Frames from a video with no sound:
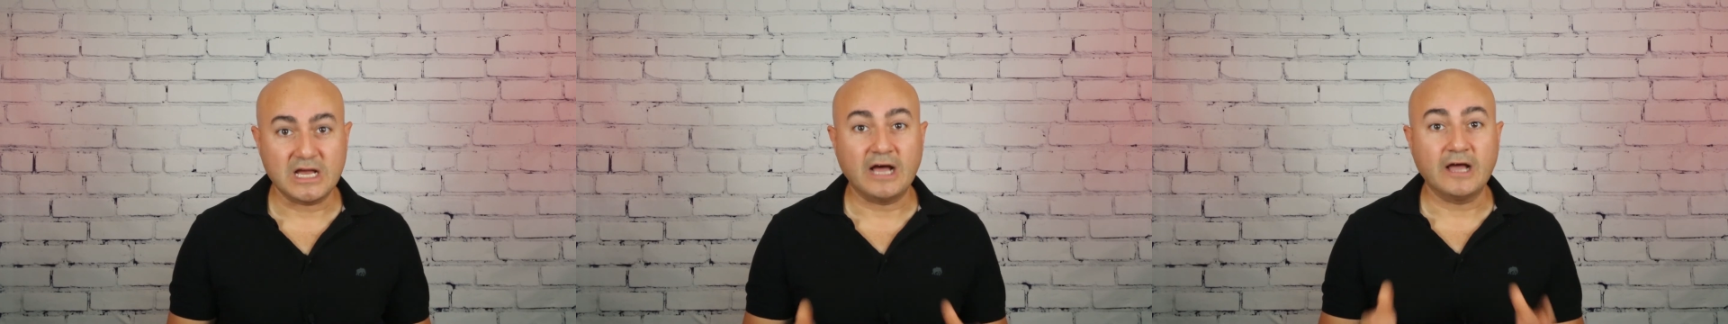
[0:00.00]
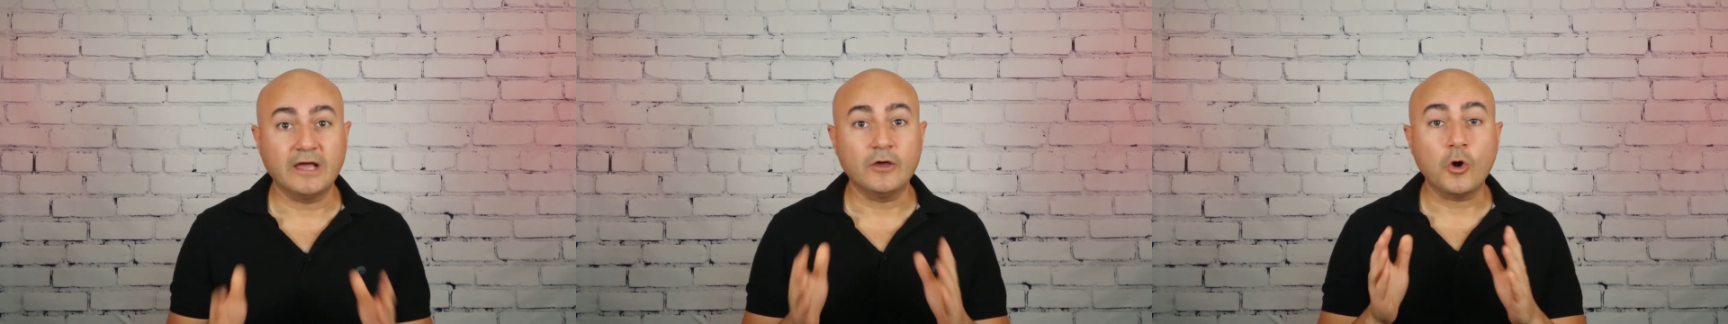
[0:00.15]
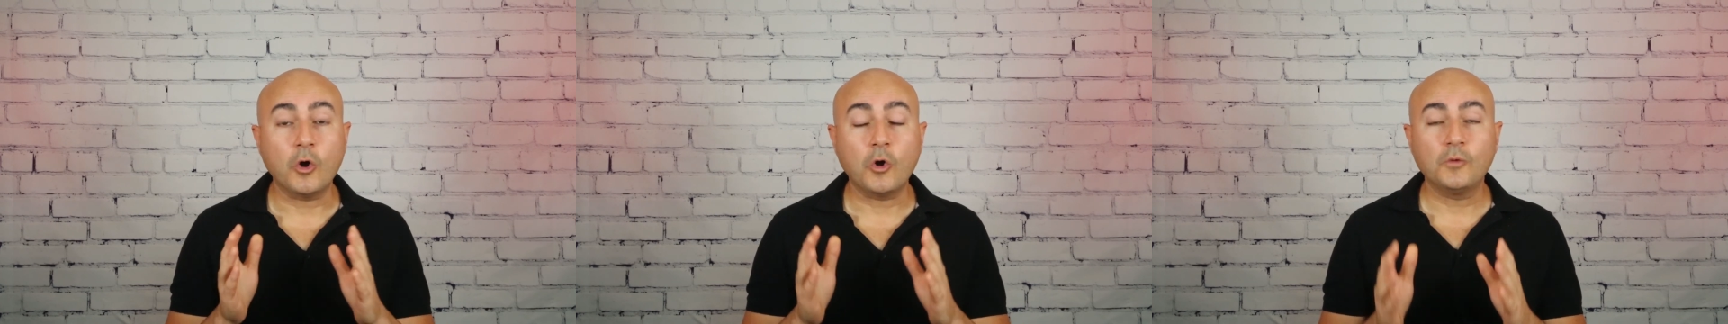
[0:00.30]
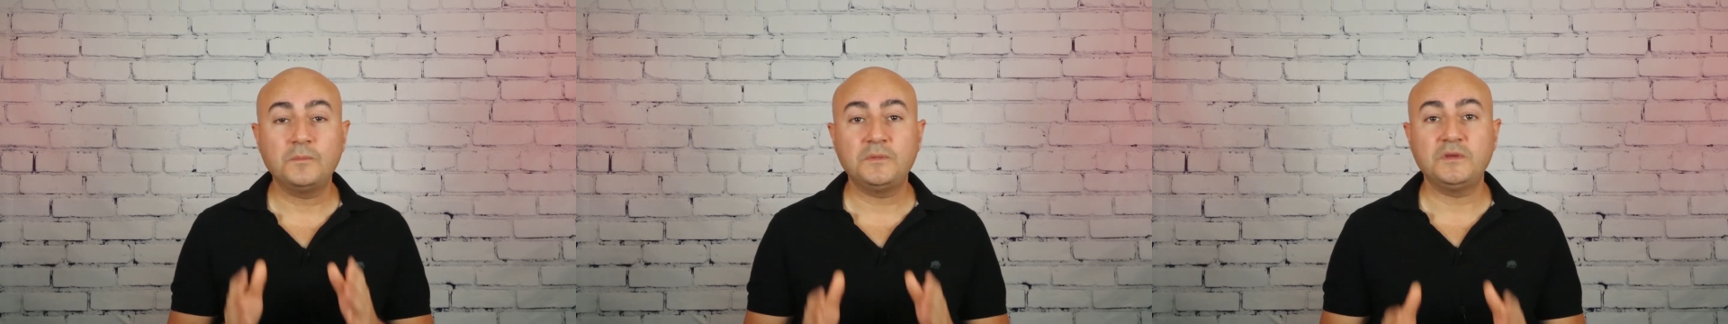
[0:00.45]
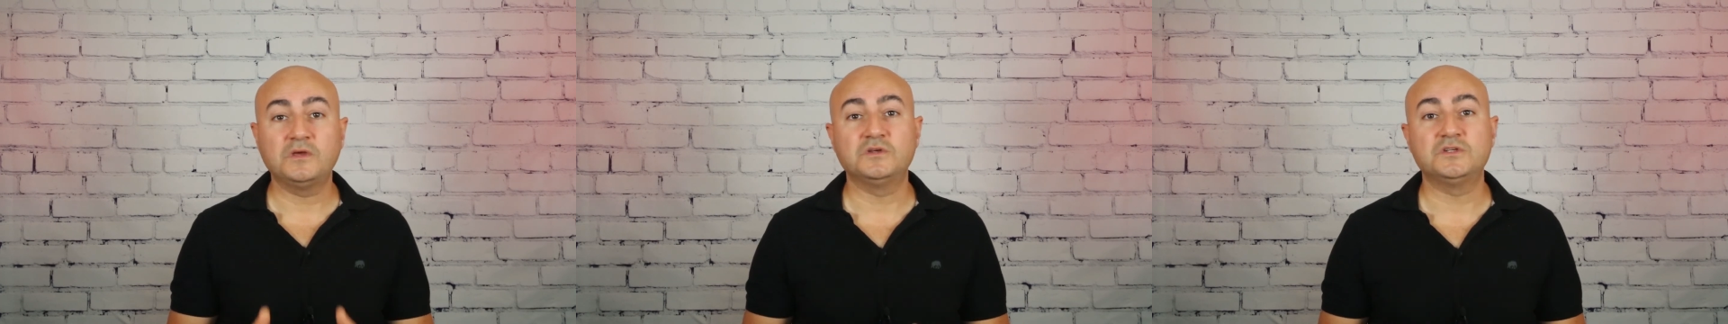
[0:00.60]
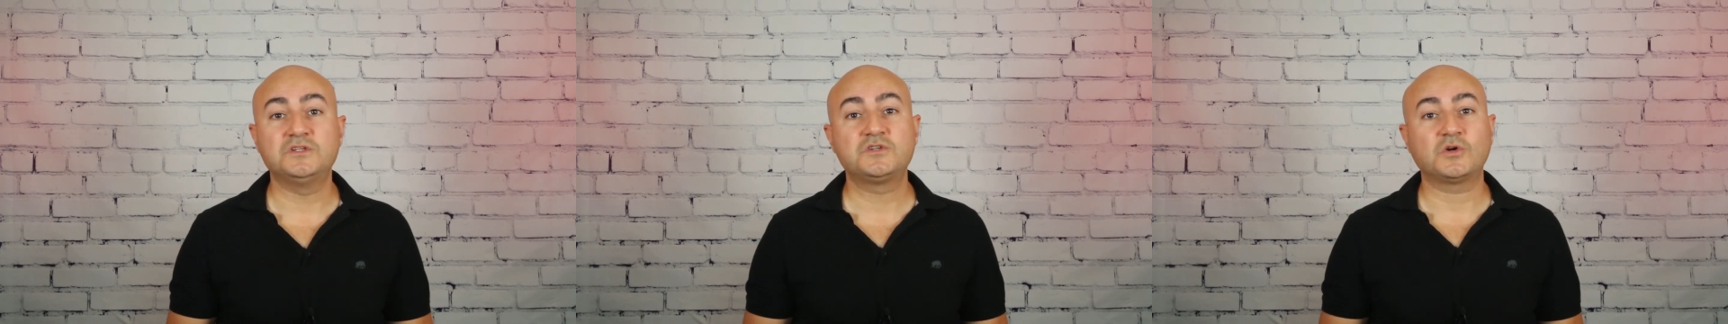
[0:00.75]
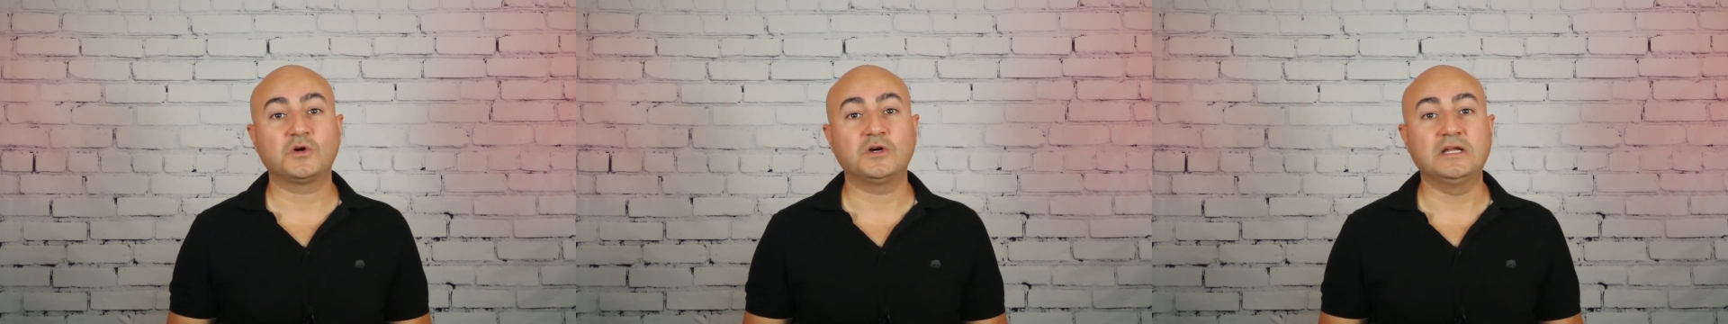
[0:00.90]
I hope you
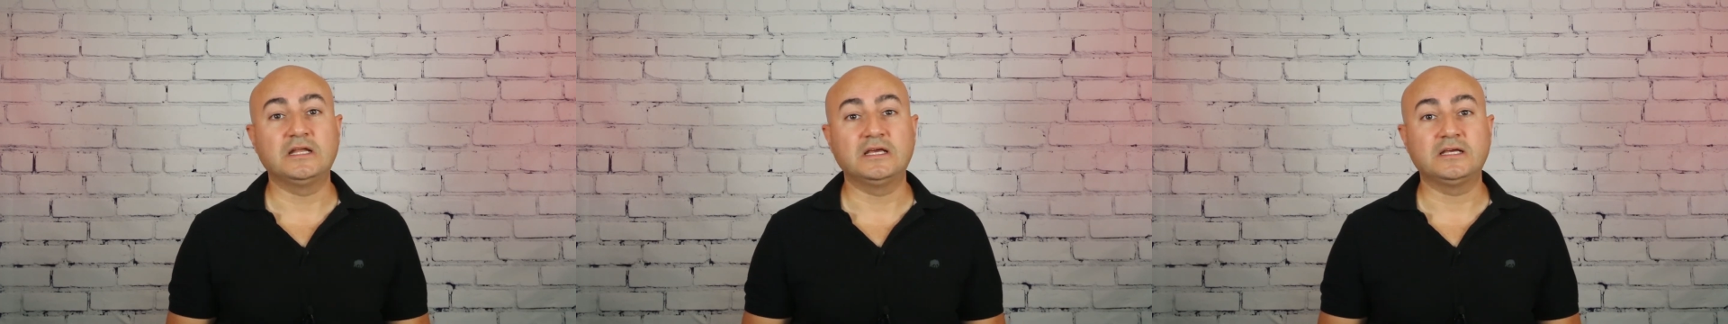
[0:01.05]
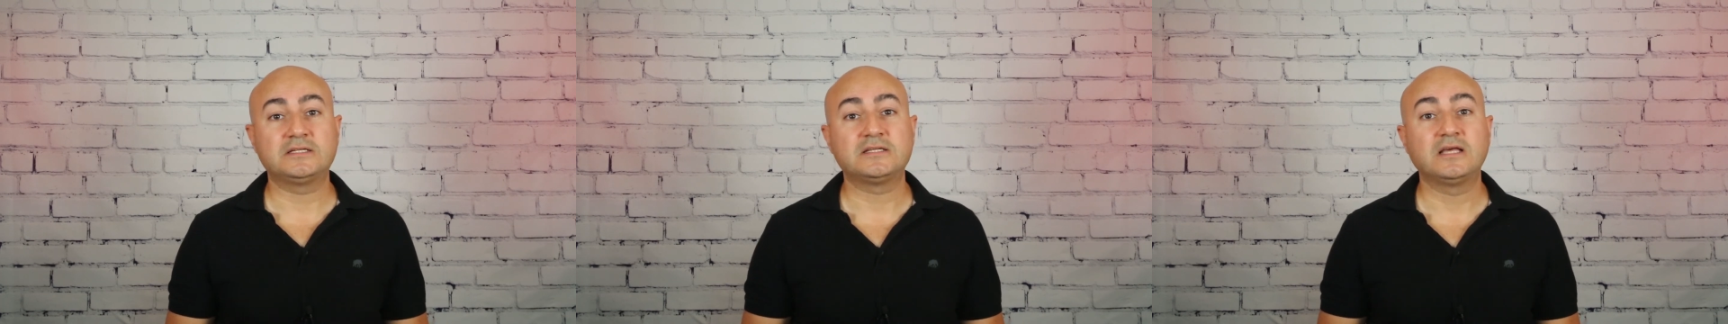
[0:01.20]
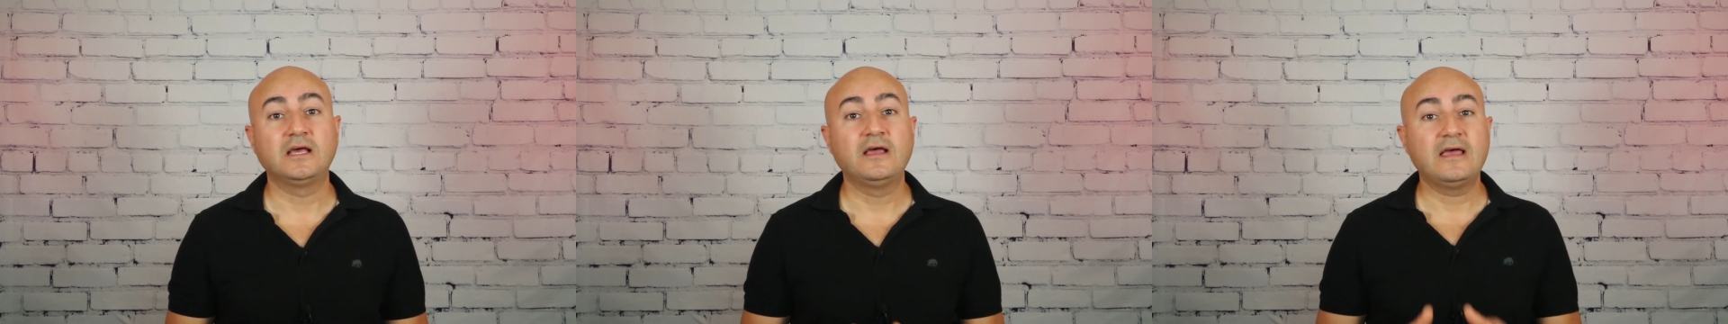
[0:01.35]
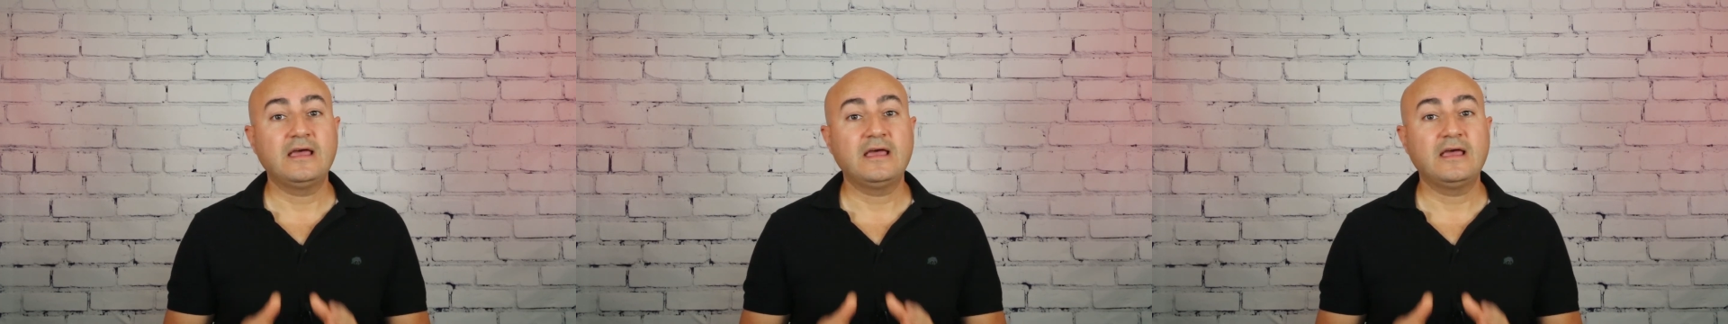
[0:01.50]
enjoyed it,